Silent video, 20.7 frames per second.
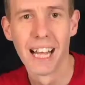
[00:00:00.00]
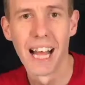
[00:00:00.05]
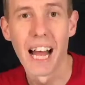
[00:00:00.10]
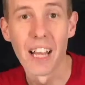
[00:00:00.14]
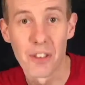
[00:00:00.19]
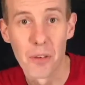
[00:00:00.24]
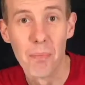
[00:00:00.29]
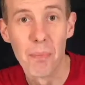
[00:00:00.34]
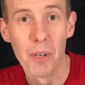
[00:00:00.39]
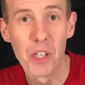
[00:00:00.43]

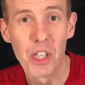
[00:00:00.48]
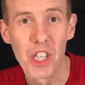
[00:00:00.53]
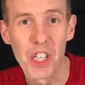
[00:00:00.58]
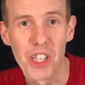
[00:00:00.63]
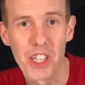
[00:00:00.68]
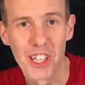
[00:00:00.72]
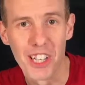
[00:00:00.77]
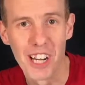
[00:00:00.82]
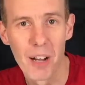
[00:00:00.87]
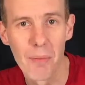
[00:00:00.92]
As a
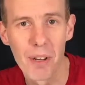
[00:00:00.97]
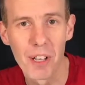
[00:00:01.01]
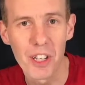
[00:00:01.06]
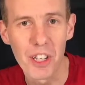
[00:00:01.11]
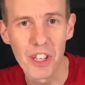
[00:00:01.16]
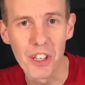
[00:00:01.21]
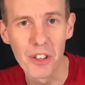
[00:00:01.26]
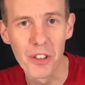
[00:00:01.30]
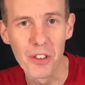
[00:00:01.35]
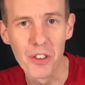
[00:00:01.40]
magician, I'm a
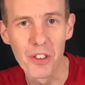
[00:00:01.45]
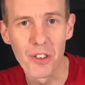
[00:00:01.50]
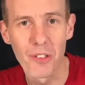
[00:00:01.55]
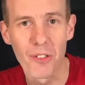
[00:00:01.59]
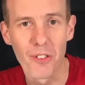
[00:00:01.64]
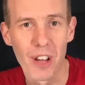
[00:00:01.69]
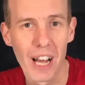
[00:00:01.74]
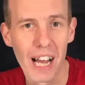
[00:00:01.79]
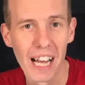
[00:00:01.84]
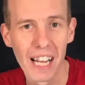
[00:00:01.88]
huge
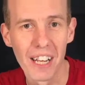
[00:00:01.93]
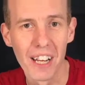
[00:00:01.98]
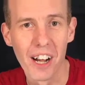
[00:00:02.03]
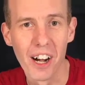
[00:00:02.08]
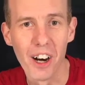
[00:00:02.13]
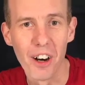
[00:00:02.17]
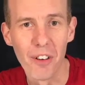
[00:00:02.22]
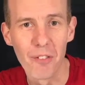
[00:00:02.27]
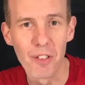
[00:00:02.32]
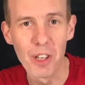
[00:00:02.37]
fan
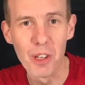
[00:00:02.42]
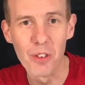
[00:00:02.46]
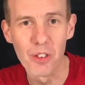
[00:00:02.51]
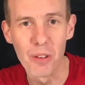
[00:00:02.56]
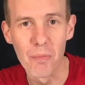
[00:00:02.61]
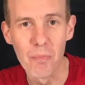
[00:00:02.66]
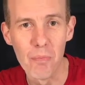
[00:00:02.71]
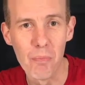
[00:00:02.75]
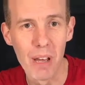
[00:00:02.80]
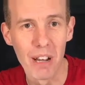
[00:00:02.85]
of
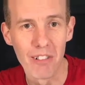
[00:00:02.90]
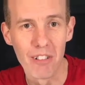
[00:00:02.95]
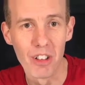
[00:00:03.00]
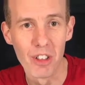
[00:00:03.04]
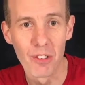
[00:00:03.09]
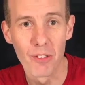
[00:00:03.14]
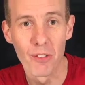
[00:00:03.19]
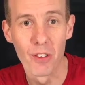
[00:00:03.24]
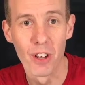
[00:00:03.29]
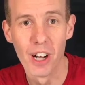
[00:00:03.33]
using
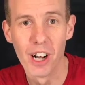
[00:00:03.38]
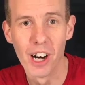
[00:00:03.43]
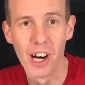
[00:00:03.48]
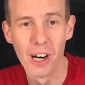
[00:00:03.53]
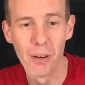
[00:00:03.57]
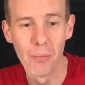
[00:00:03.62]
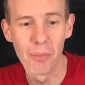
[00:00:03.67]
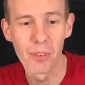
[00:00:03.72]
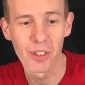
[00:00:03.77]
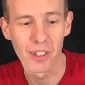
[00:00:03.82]
mirrors for
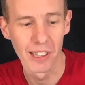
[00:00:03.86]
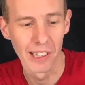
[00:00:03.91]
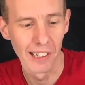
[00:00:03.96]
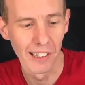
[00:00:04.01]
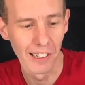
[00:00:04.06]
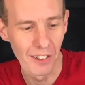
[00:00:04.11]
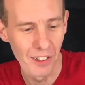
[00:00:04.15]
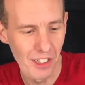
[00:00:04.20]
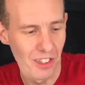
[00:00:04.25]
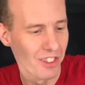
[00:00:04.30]
optical
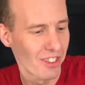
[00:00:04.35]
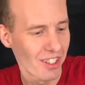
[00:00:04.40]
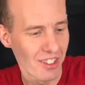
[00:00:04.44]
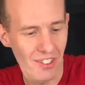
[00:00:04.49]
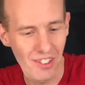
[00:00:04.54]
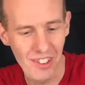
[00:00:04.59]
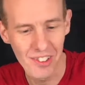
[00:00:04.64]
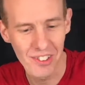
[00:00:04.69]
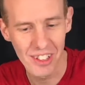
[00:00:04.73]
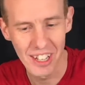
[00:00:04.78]
illusions. This
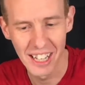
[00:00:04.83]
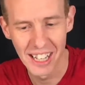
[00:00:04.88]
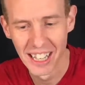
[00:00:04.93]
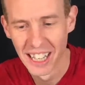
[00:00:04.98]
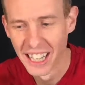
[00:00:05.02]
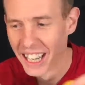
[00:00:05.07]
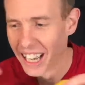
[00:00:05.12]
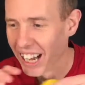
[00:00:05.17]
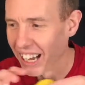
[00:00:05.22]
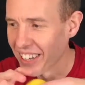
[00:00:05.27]
is a
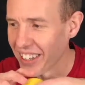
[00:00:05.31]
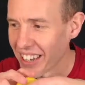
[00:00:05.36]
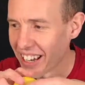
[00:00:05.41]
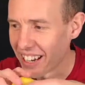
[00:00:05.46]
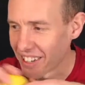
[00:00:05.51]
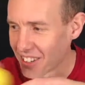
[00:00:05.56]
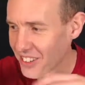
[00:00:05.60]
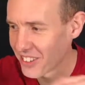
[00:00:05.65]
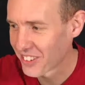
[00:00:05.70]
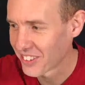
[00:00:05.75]

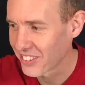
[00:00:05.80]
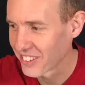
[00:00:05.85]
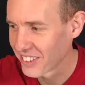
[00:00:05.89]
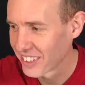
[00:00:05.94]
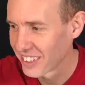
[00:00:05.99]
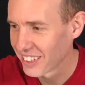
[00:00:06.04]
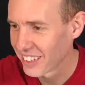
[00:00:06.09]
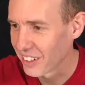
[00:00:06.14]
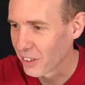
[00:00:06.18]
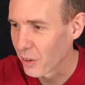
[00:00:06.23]
nice
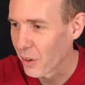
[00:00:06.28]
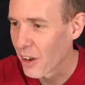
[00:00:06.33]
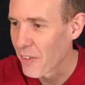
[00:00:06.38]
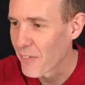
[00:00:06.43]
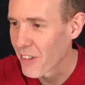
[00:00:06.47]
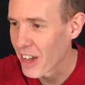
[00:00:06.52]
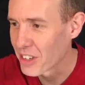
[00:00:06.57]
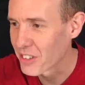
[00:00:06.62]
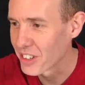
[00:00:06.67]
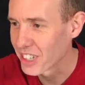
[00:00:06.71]
little
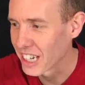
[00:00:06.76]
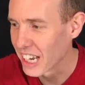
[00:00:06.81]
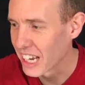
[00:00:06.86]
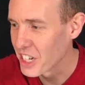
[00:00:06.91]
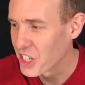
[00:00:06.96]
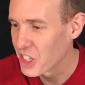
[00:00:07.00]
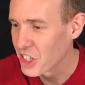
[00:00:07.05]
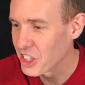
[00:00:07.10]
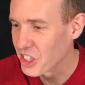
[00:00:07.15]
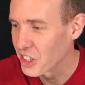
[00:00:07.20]

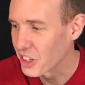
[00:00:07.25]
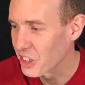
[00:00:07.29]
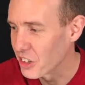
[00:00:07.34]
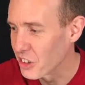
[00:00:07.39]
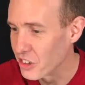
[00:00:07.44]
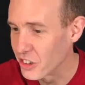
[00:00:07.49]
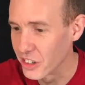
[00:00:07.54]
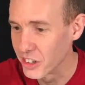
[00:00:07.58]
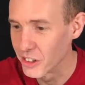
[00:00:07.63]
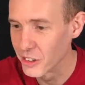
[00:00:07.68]
investigation you can
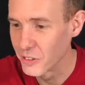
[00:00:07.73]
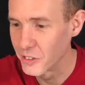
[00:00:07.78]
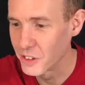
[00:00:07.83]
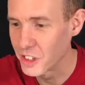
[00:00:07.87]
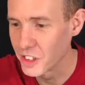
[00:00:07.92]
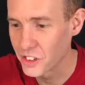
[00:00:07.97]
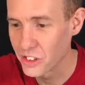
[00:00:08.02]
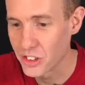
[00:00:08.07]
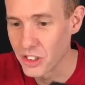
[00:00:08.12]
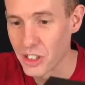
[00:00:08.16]
do
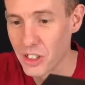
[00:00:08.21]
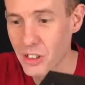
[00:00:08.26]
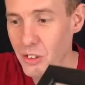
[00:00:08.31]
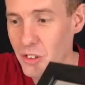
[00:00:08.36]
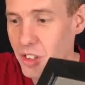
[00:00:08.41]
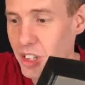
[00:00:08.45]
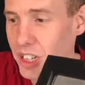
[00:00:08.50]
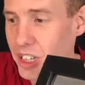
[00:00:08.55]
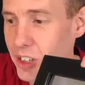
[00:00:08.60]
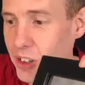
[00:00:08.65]
just
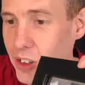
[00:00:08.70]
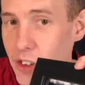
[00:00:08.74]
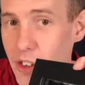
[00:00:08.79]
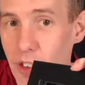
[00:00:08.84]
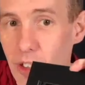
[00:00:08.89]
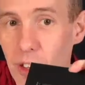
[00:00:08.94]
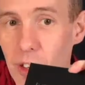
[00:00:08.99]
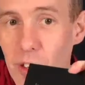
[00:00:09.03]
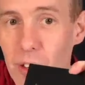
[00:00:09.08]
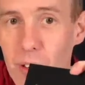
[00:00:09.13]
using
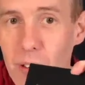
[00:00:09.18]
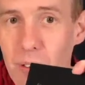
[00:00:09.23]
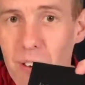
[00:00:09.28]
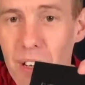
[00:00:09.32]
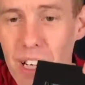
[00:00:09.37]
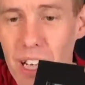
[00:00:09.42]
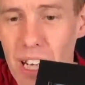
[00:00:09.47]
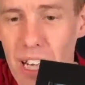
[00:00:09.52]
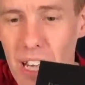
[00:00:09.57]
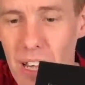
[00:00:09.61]
2
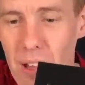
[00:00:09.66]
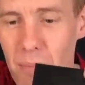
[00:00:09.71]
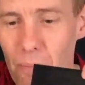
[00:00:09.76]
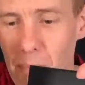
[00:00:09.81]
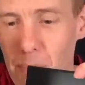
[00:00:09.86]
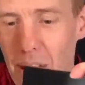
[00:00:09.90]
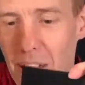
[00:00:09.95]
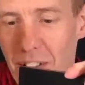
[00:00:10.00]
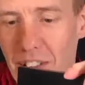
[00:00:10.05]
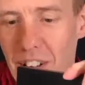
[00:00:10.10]

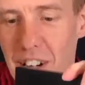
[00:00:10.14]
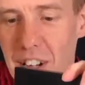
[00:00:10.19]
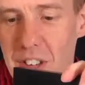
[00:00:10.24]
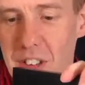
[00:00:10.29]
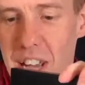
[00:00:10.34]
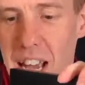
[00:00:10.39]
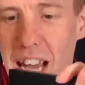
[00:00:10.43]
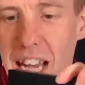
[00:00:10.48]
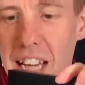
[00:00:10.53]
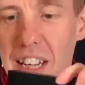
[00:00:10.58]
mirrors,
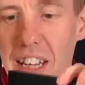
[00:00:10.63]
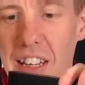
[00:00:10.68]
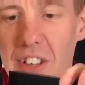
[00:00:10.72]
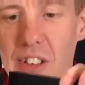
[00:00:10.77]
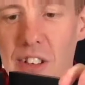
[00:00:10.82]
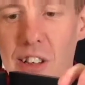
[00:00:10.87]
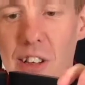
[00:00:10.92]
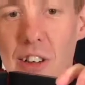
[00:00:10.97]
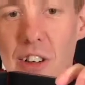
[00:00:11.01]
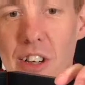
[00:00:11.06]
and this
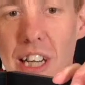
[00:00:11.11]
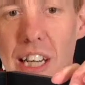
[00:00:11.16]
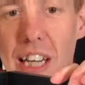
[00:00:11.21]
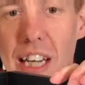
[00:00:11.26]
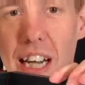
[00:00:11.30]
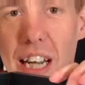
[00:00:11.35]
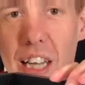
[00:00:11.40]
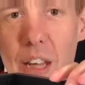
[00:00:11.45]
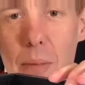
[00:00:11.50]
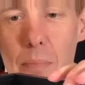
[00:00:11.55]
looking
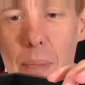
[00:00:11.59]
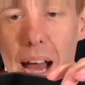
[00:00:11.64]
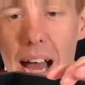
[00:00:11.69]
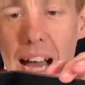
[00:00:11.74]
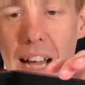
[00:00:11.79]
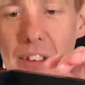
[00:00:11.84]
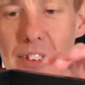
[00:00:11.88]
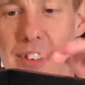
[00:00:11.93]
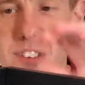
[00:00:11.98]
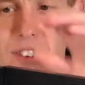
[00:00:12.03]
at the
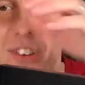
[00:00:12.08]
patterns